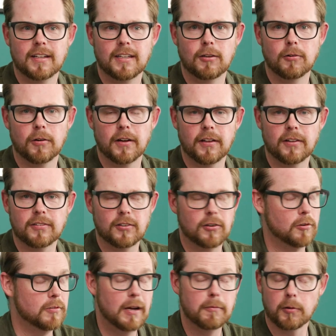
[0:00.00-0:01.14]
URLs
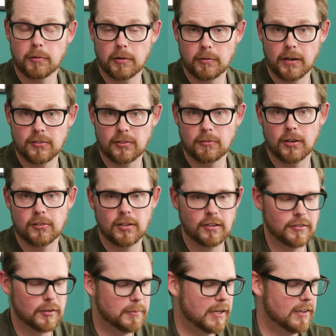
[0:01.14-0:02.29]
or network requests across all
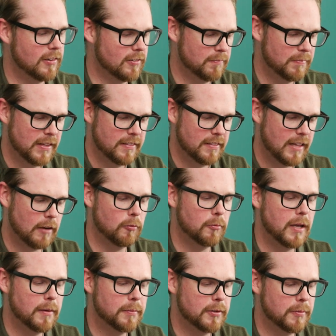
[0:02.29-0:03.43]
of our pages. That will
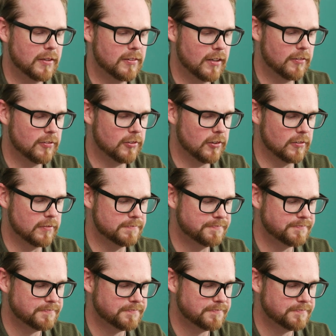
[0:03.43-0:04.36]
be able to be self-serve.